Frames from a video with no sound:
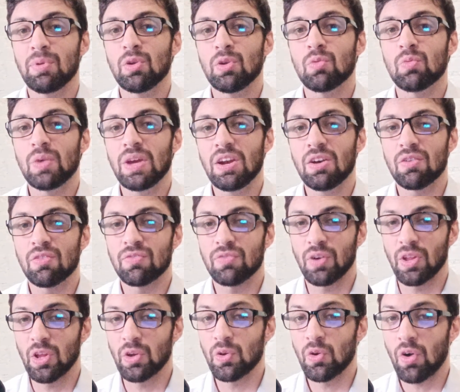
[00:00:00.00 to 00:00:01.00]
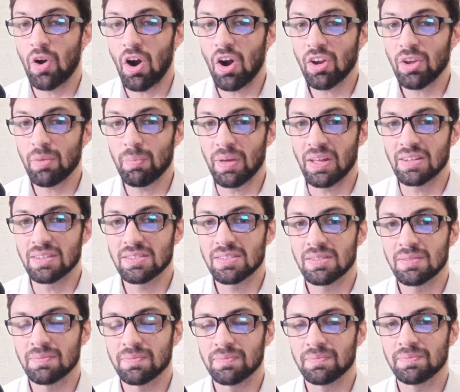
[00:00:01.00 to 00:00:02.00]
your reader follow your argument